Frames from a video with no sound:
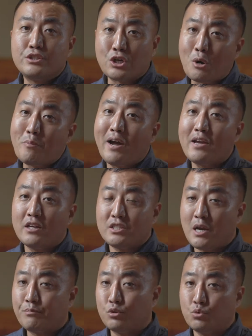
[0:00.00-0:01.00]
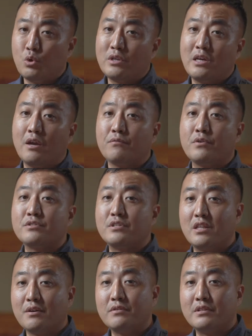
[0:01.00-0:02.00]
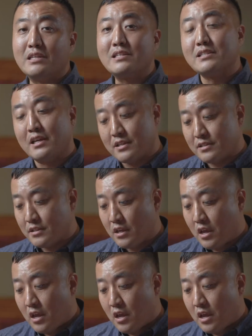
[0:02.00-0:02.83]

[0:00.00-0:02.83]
Jeremiah chapter 29, verse 11, it says,